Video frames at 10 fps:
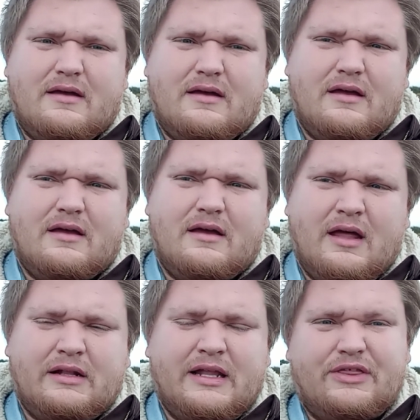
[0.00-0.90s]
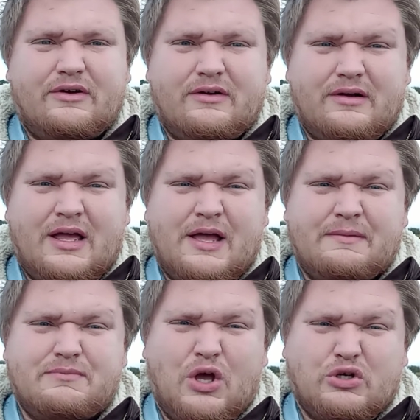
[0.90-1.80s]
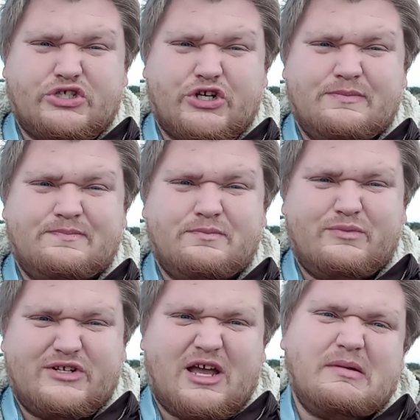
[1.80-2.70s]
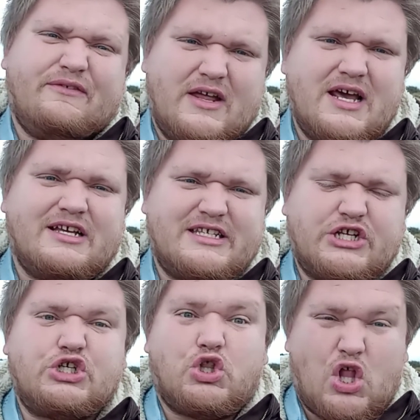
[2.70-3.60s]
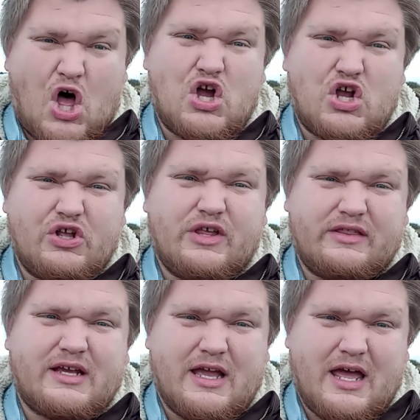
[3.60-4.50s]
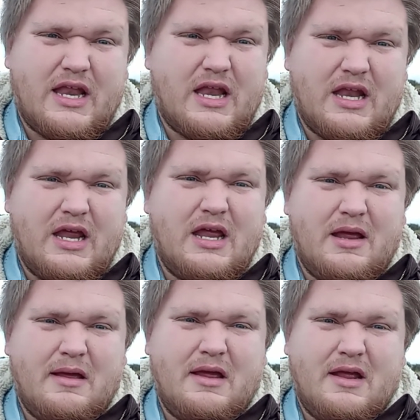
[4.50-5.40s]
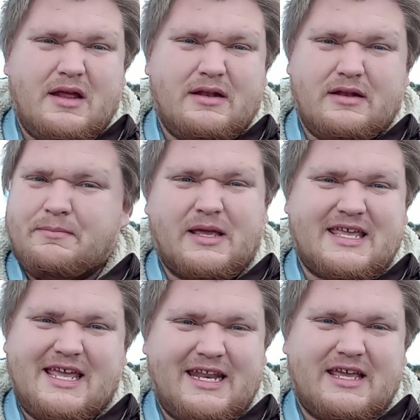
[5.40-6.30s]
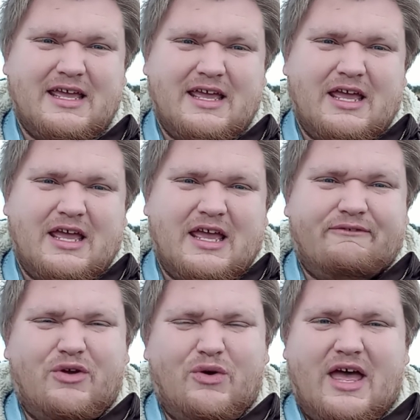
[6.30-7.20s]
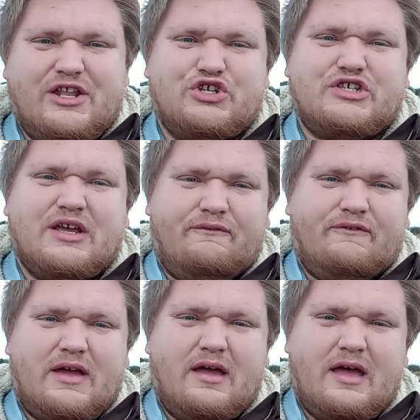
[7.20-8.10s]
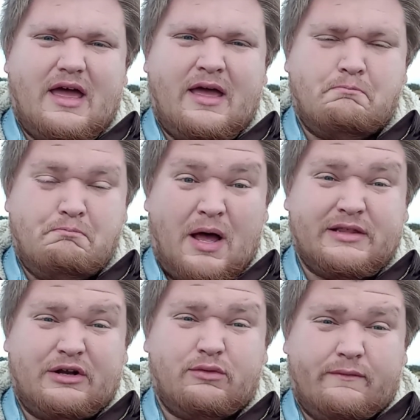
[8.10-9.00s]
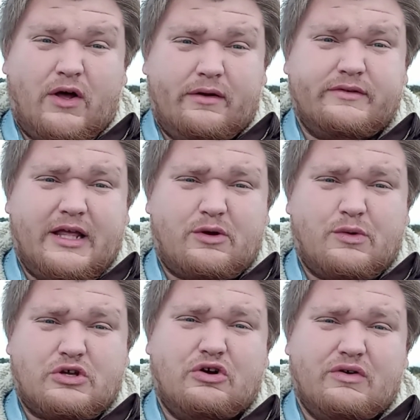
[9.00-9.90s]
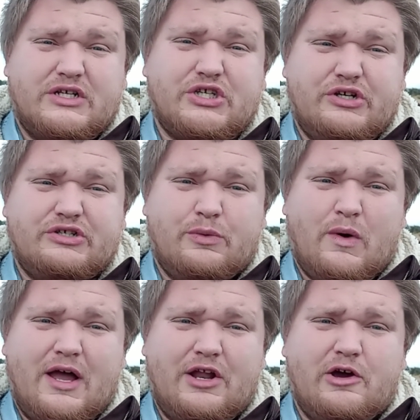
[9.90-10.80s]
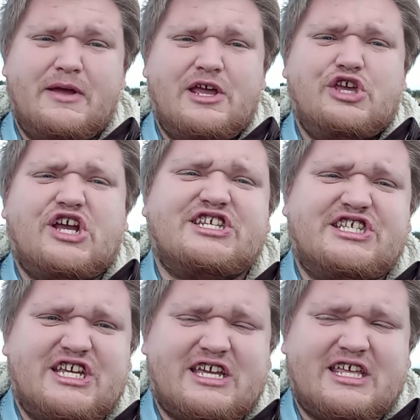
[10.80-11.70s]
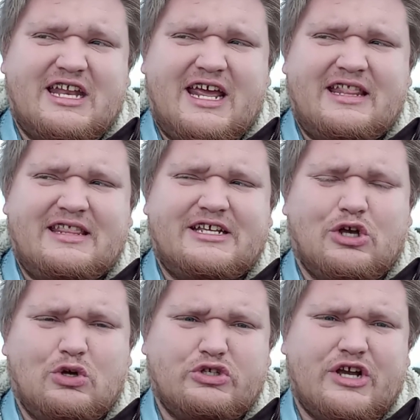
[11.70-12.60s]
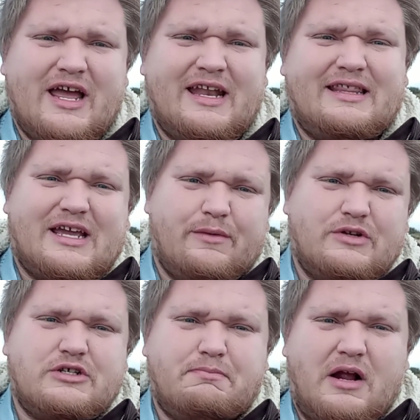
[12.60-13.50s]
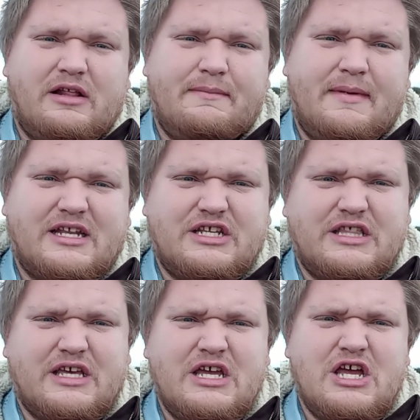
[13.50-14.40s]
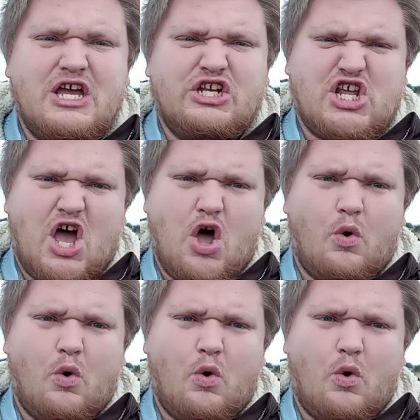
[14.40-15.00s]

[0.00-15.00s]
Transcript: uh, leather uh, holster, which come to find out is actually longer than the gun. I'm not kidding. If you had yourself a buntline revolver like what Kurt Russell used in Wyatt Earp, you could stick it in this holster, and I think it would just barely make it to the toe.